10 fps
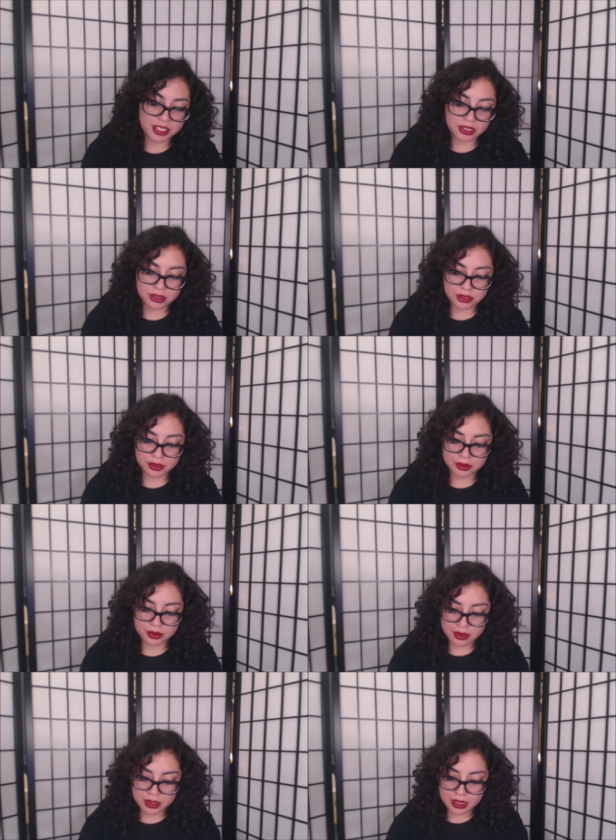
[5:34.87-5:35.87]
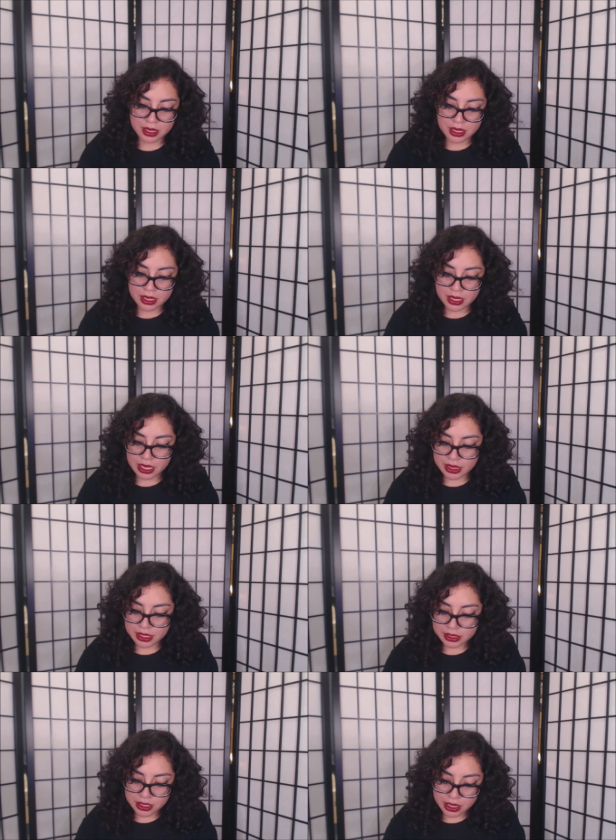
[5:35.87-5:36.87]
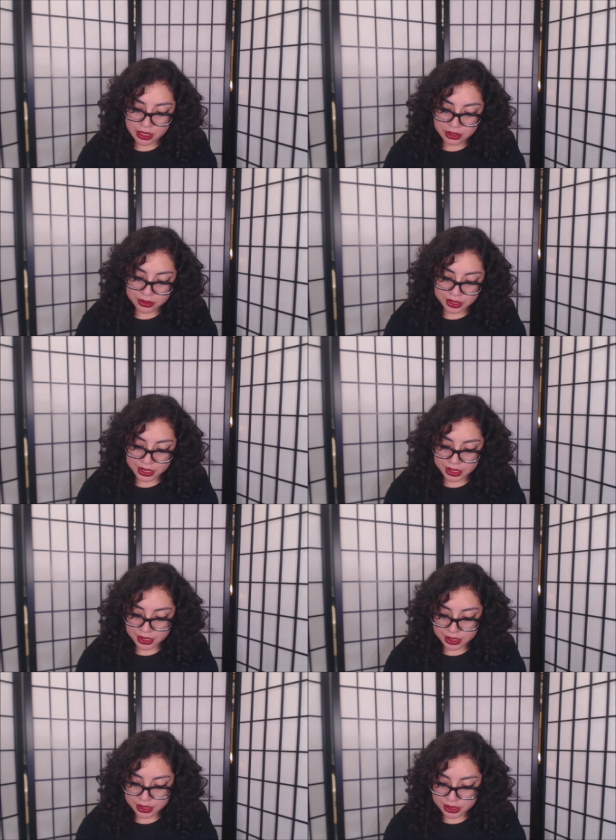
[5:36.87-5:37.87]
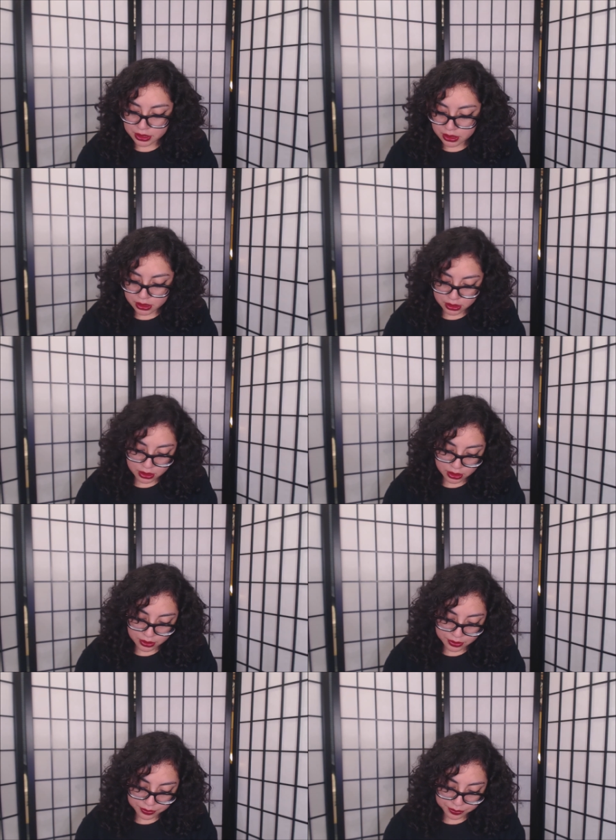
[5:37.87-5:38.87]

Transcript: Fingers. And this color is,